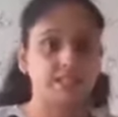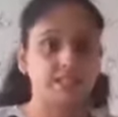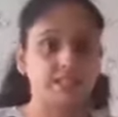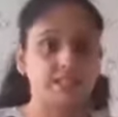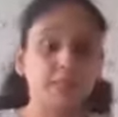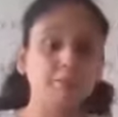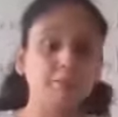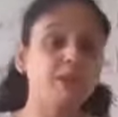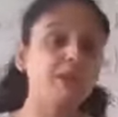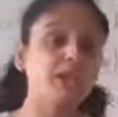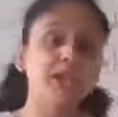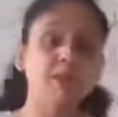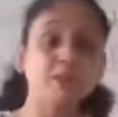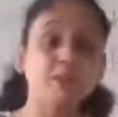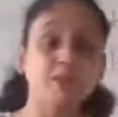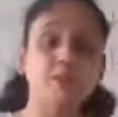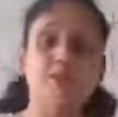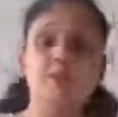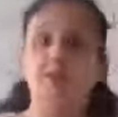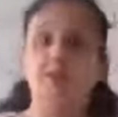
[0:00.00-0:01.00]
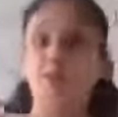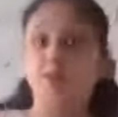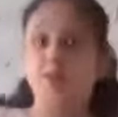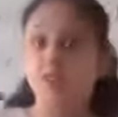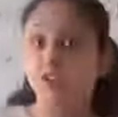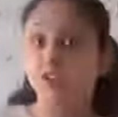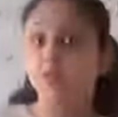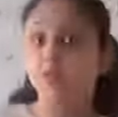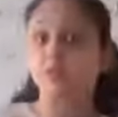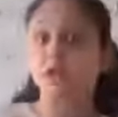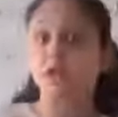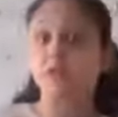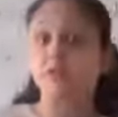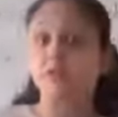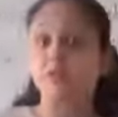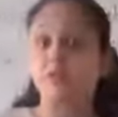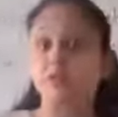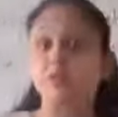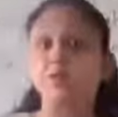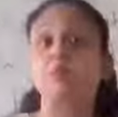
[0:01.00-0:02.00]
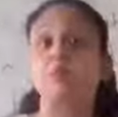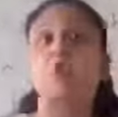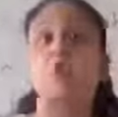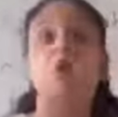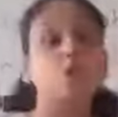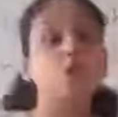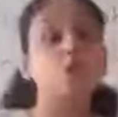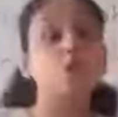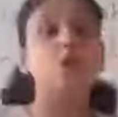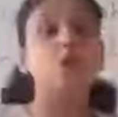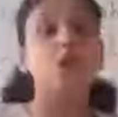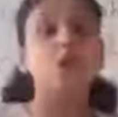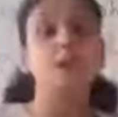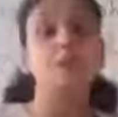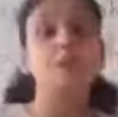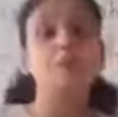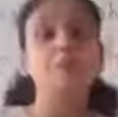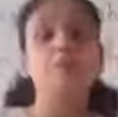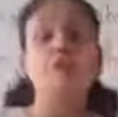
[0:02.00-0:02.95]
sometimes we may feel more cold